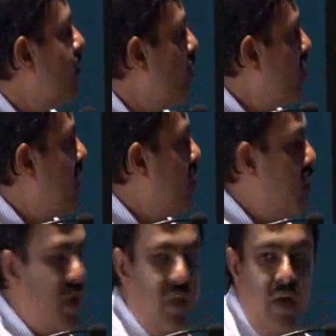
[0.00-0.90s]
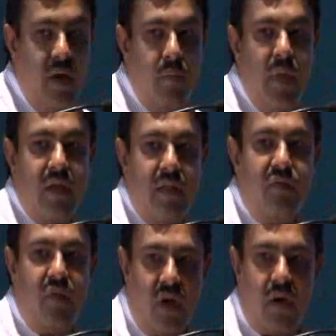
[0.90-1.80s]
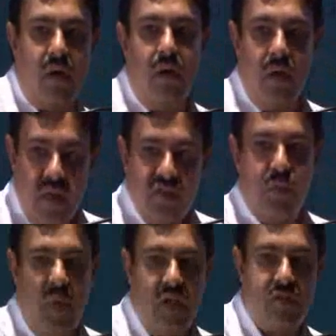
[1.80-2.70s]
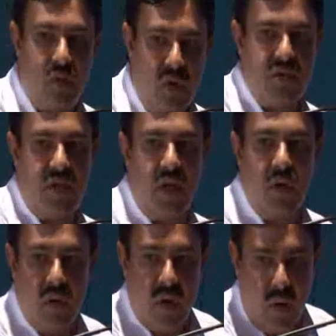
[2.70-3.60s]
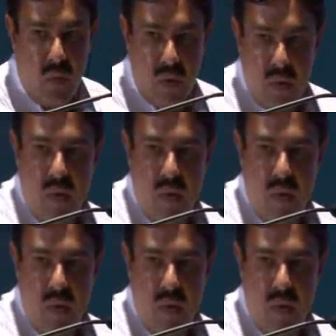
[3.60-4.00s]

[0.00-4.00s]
put them together and make them work in space, not sitting on ground.